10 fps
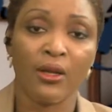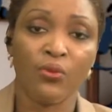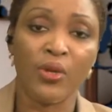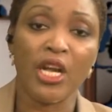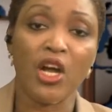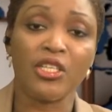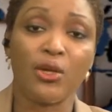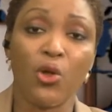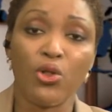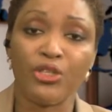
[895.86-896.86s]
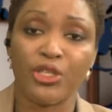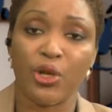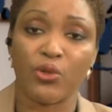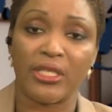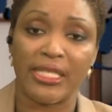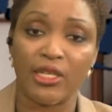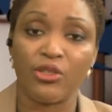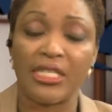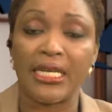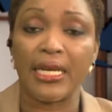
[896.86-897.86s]
We are also still
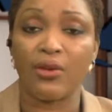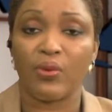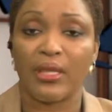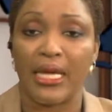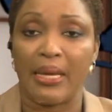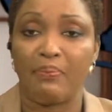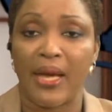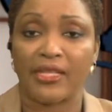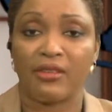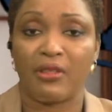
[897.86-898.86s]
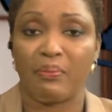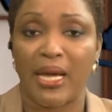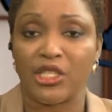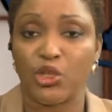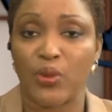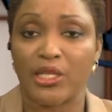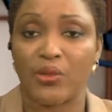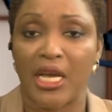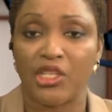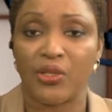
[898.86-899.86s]
dealing with the impact of the Bantu
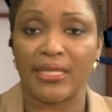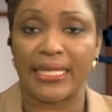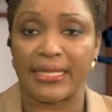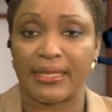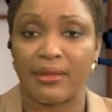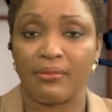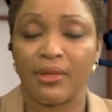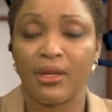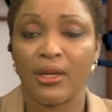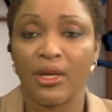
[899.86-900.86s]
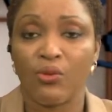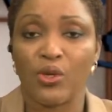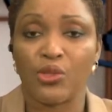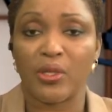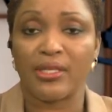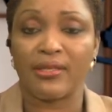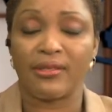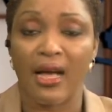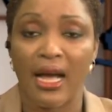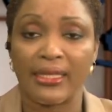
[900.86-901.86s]
education system, which was
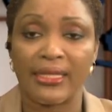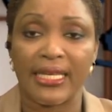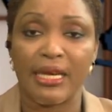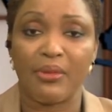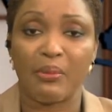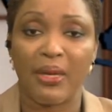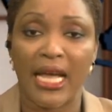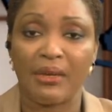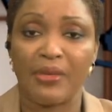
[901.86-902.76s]
designed to keep the black